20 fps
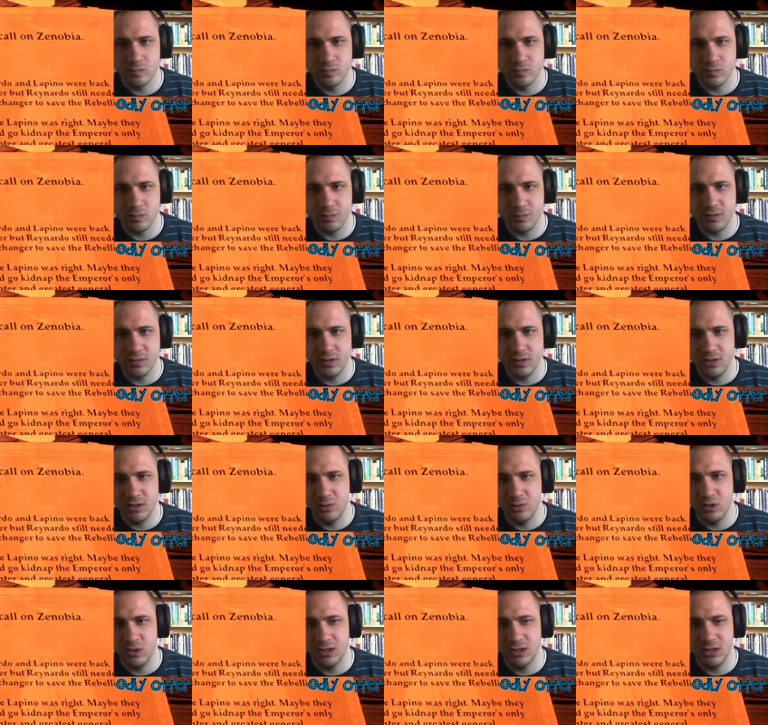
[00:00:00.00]
I'm thinking
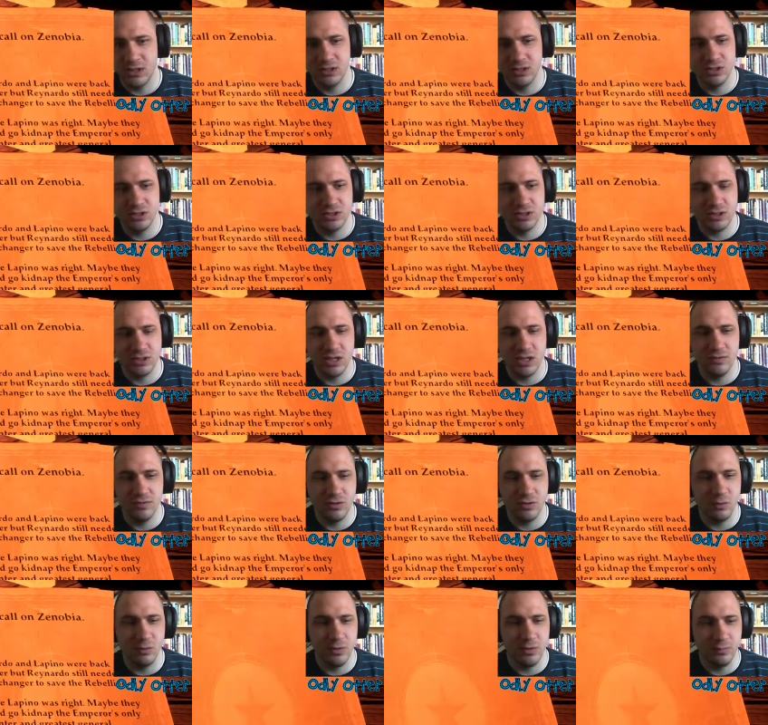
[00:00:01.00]
we kind of just save
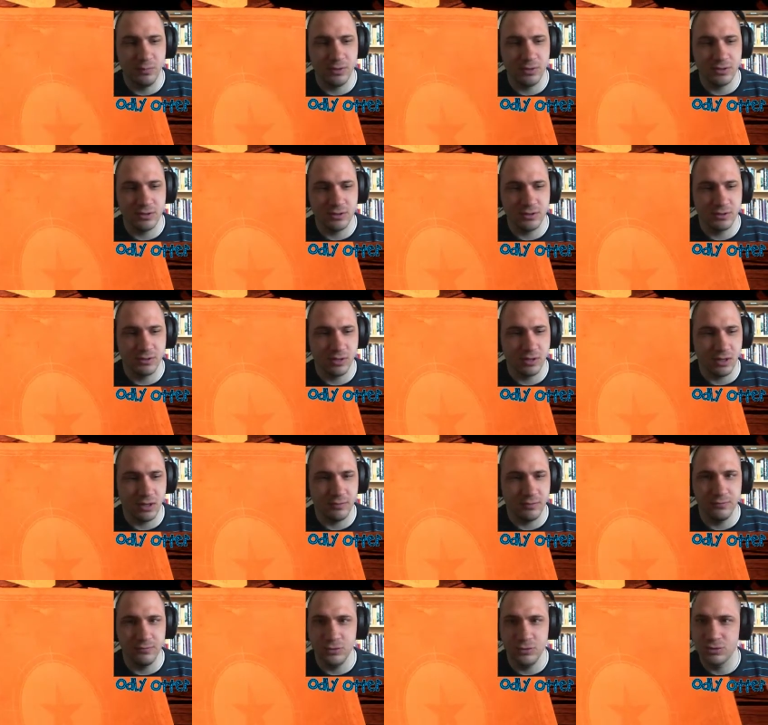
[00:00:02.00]
the one person. I
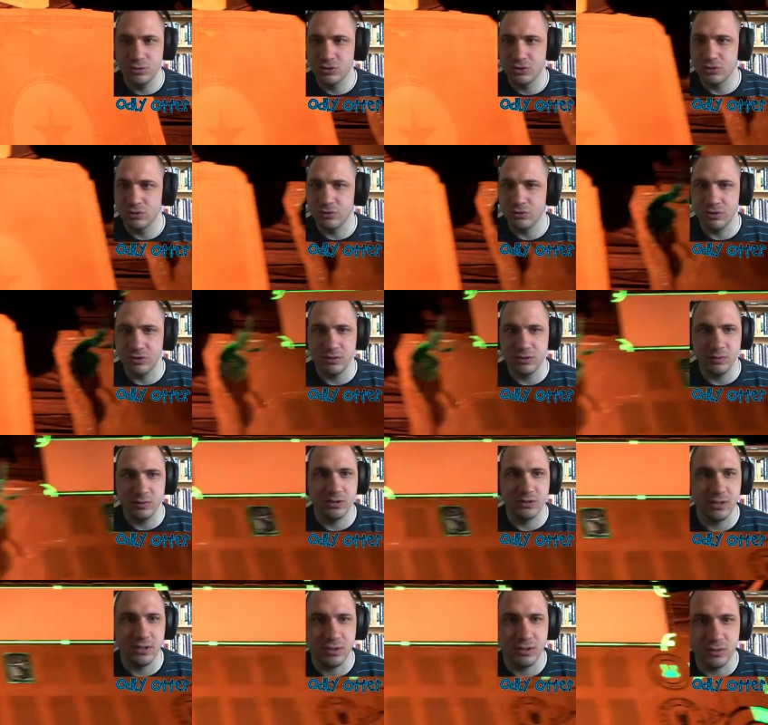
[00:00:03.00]
can view stories. What does
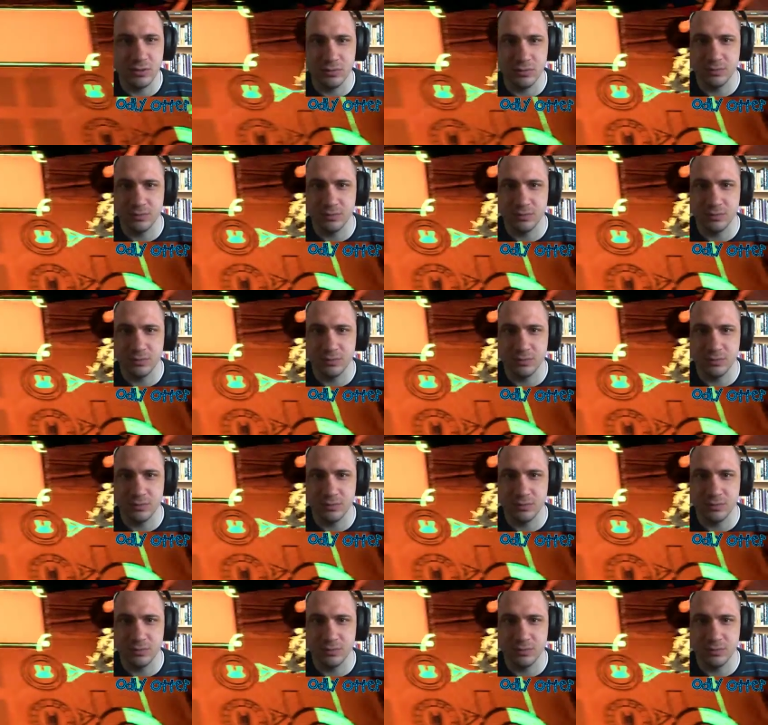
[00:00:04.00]
that do?